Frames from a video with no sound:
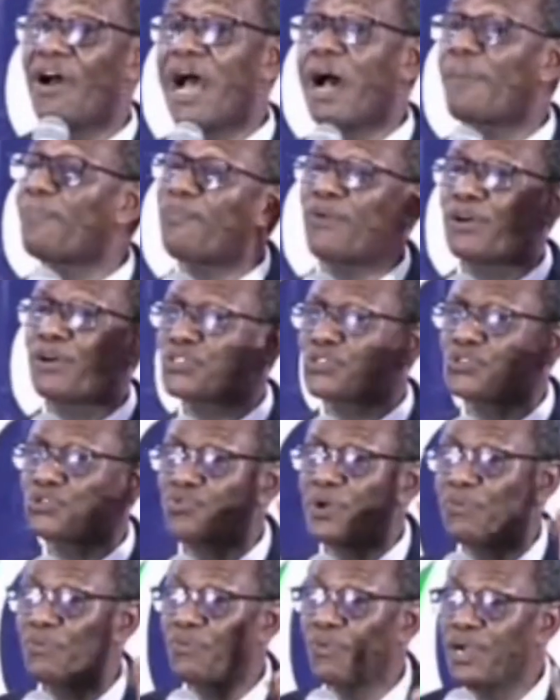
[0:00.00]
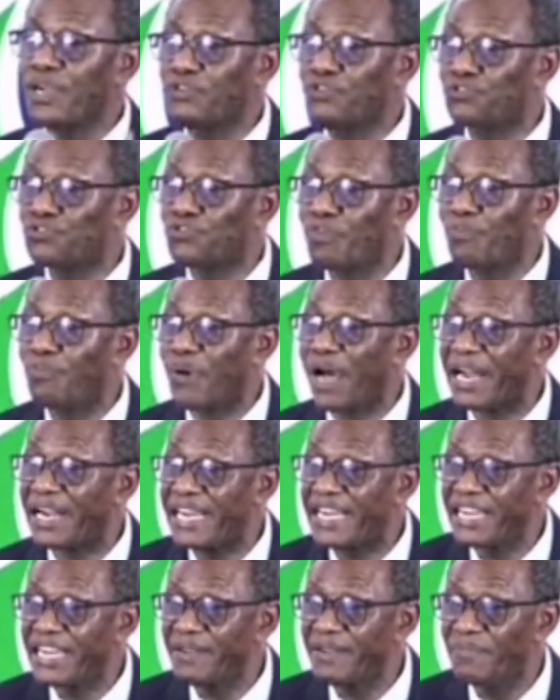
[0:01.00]
apostles were going to
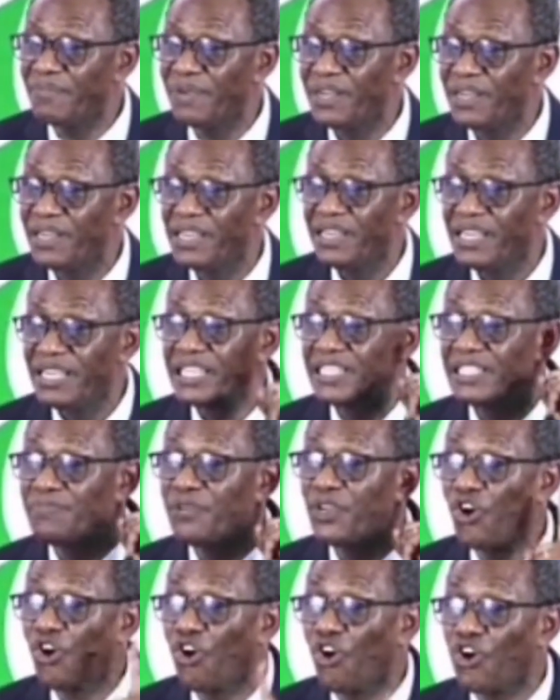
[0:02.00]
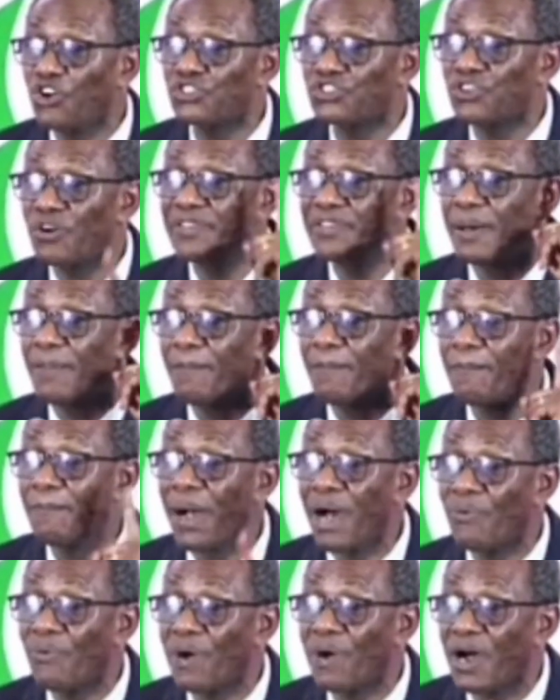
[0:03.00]
bury him. It's because of the
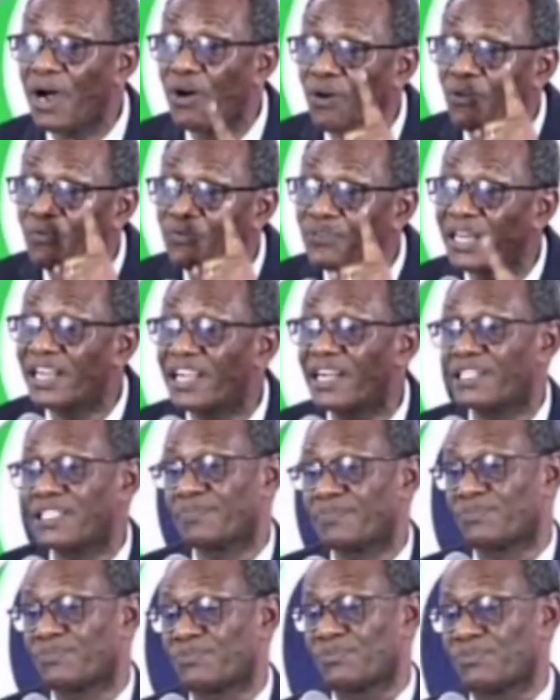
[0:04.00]
power of the gospel.